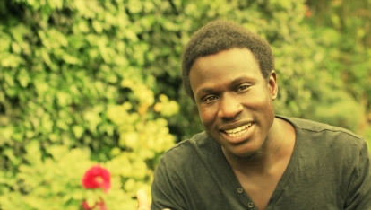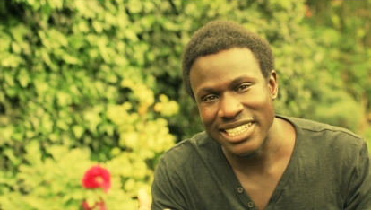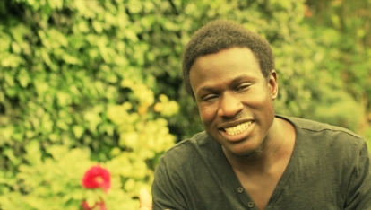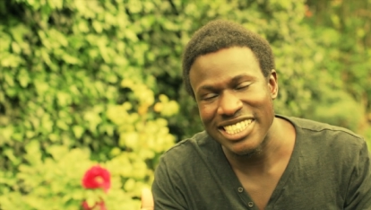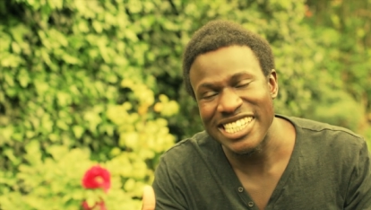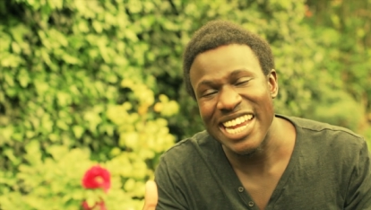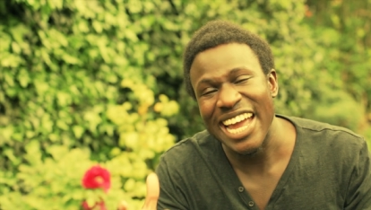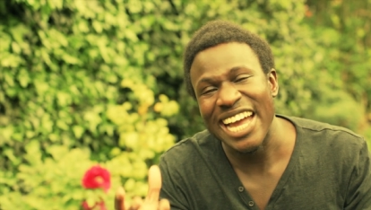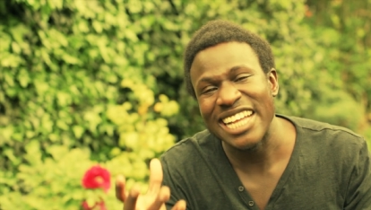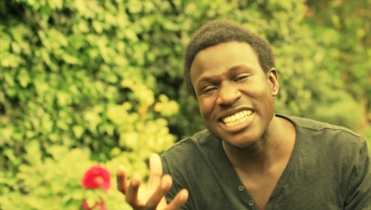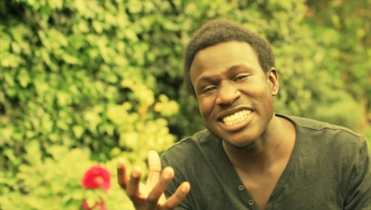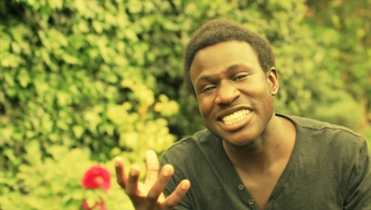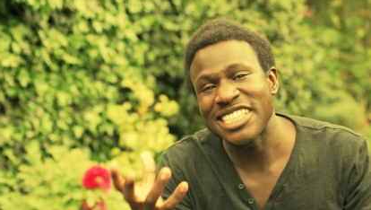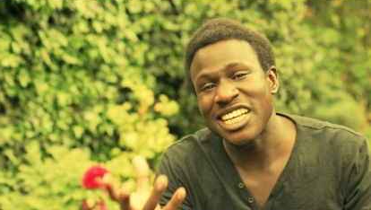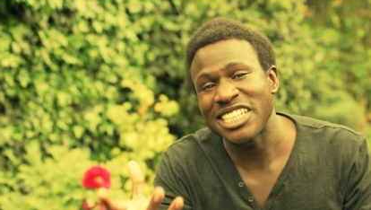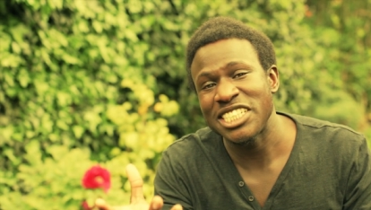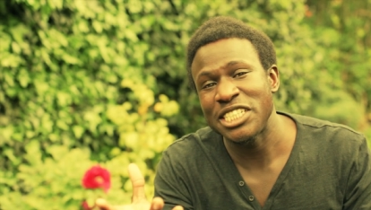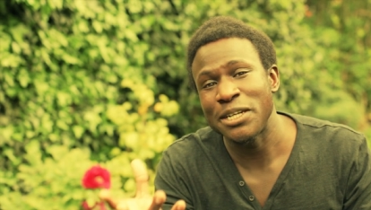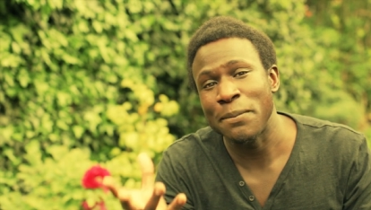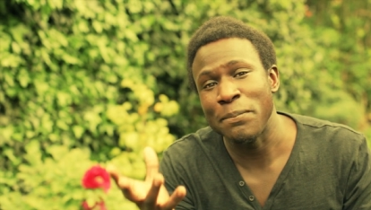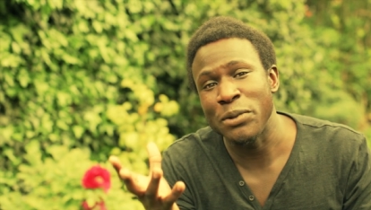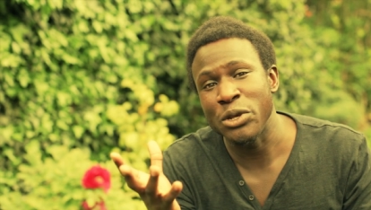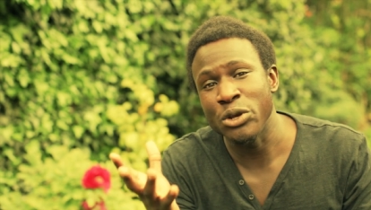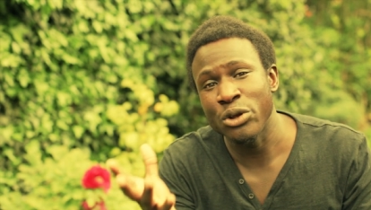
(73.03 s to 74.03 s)
She had
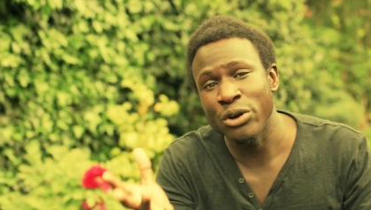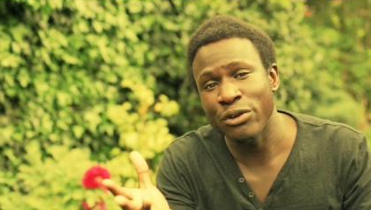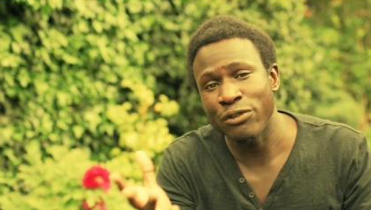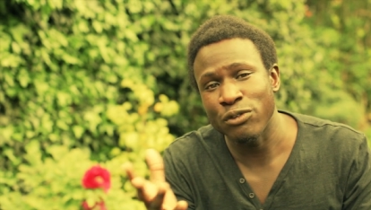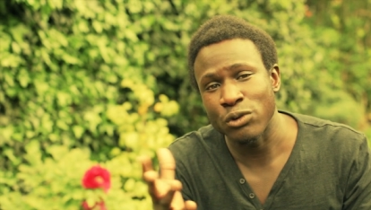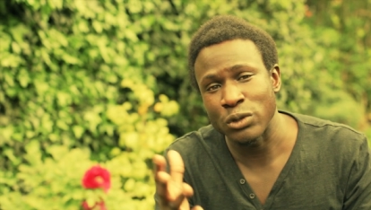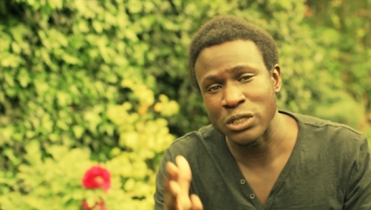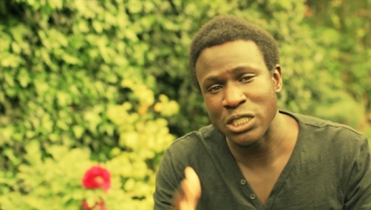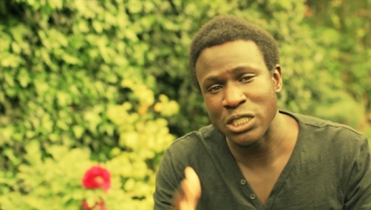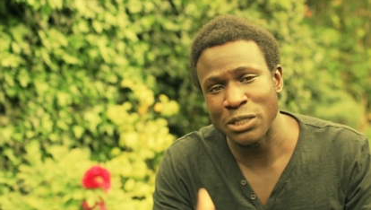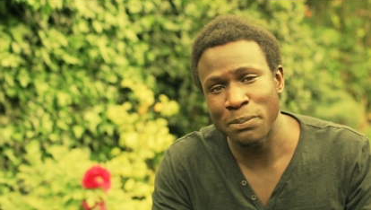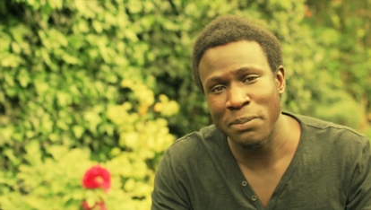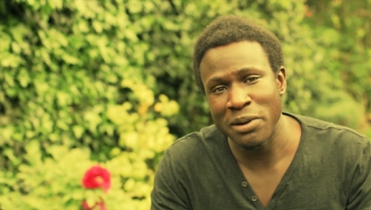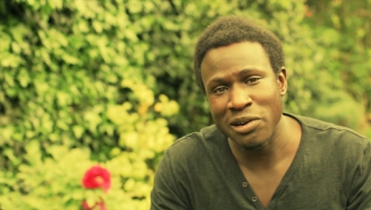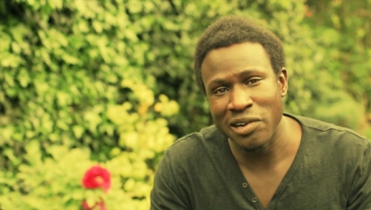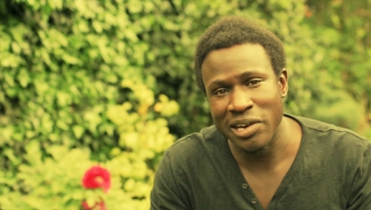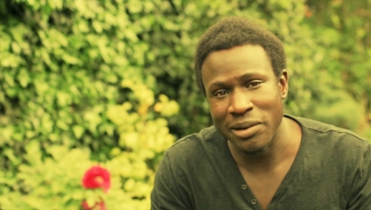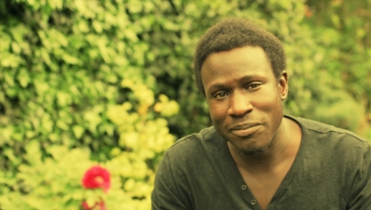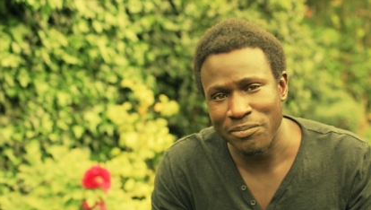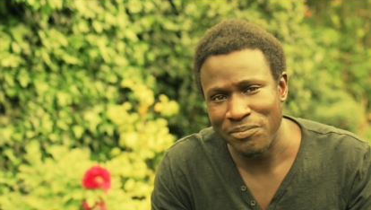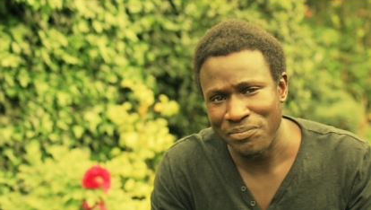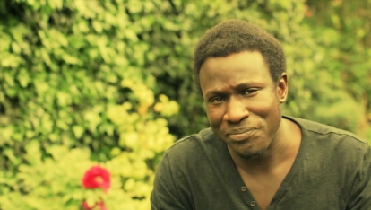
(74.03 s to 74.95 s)
such a beautiful spirit.